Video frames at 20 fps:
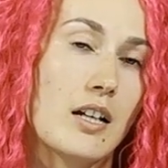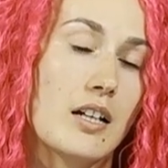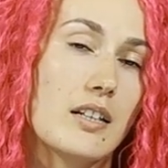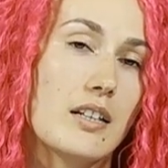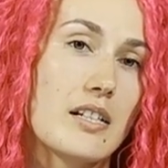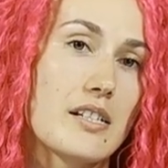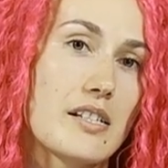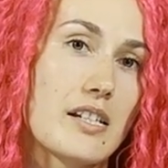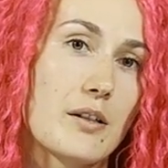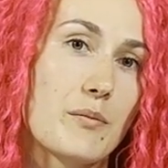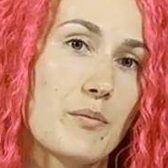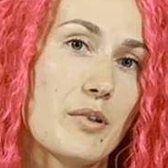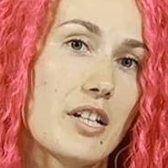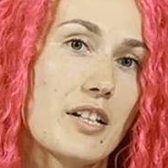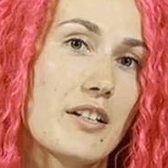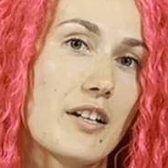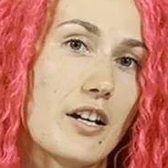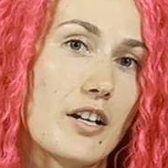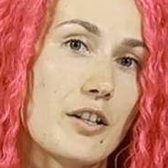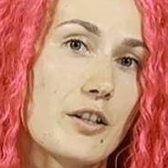This can be
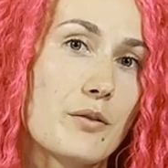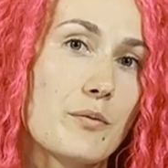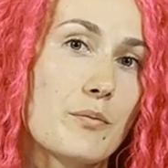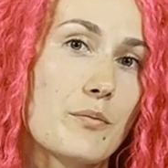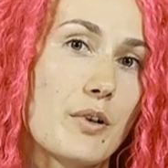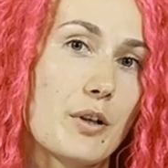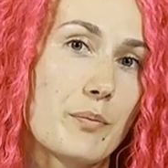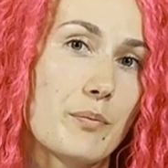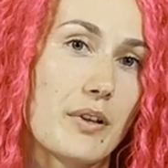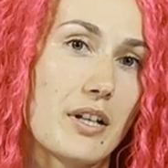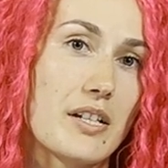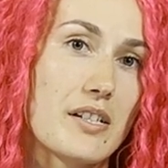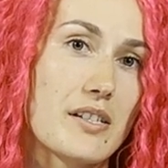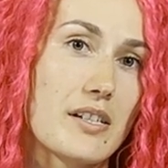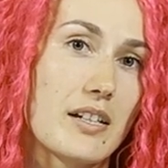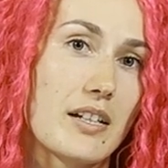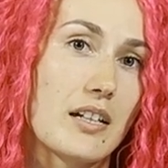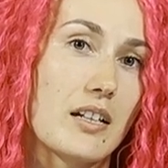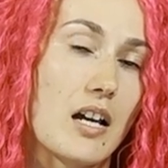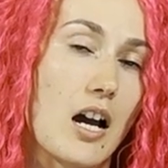done by
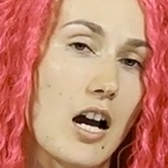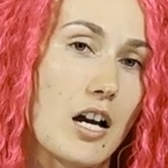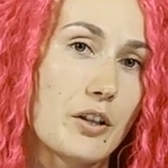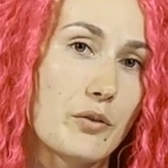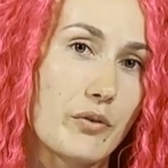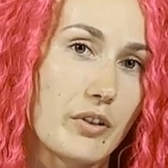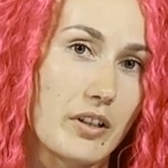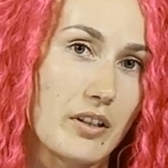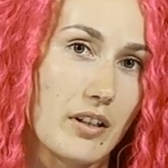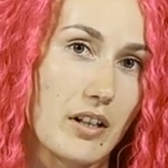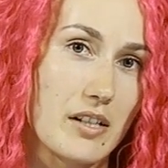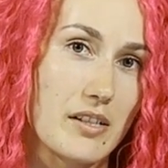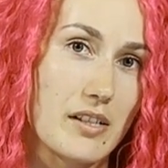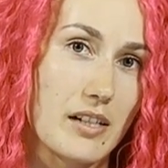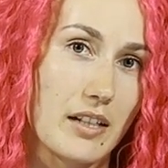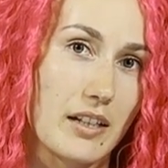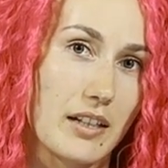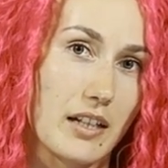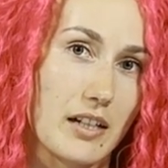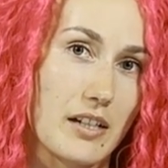placing an
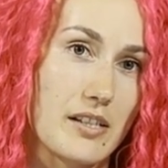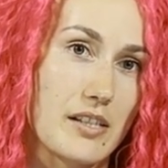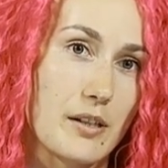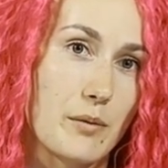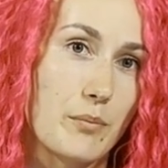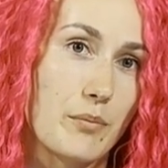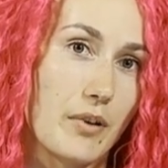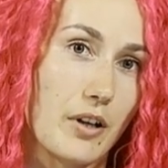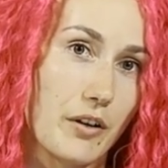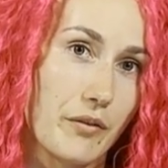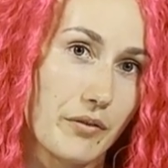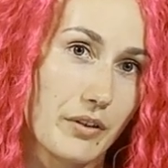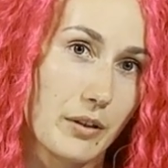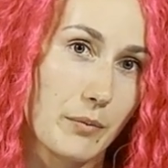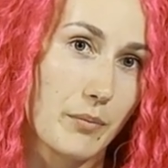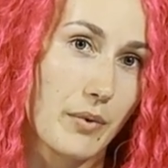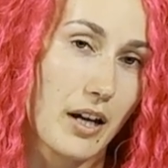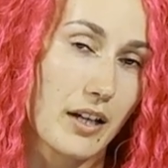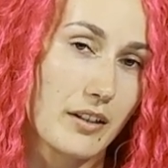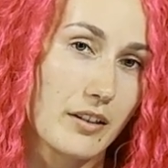advertising text above the
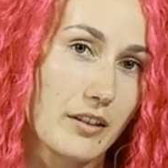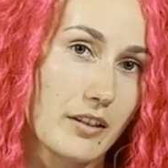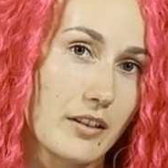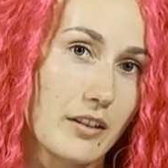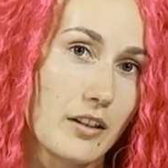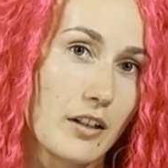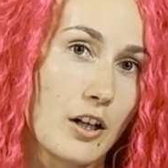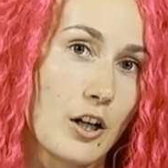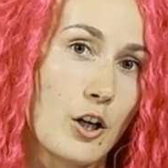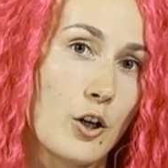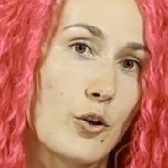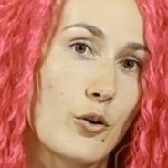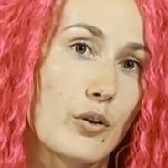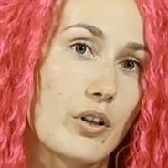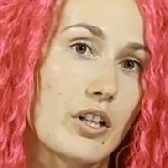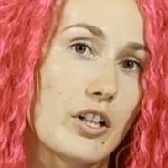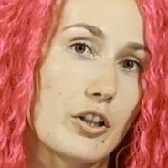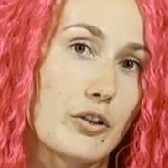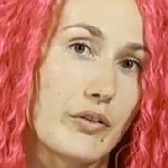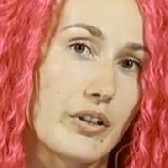banner or
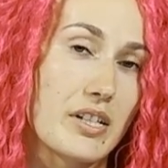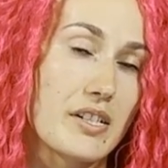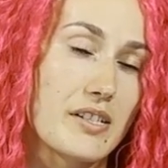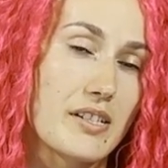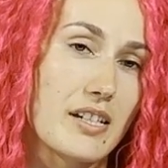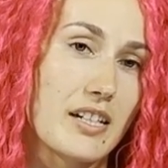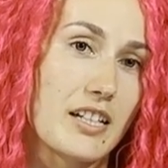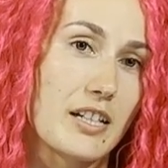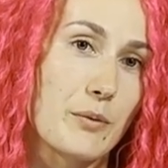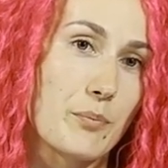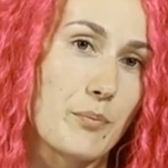increasing the